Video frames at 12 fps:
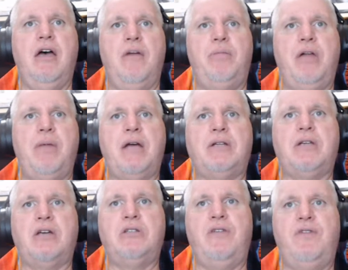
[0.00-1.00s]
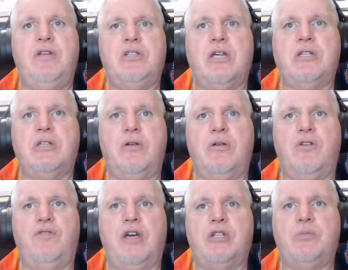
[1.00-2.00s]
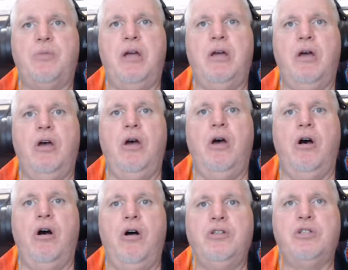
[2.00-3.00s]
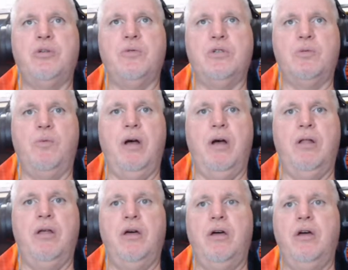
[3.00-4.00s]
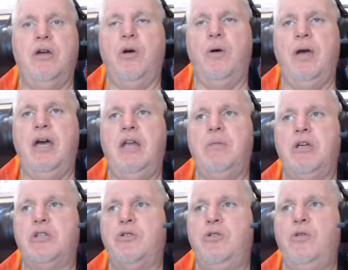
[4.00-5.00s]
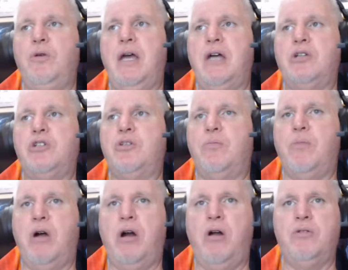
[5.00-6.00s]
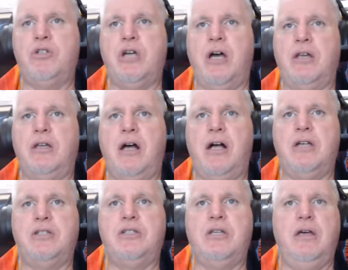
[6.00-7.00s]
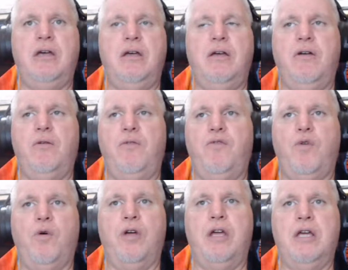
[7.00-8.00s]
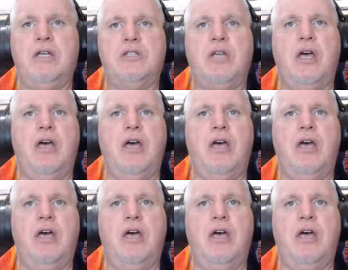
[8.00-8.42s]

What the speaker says: playback.tv/Lakers Fast Break. Also, as well, go ahead and make sure you catch tomorrow John Costa for his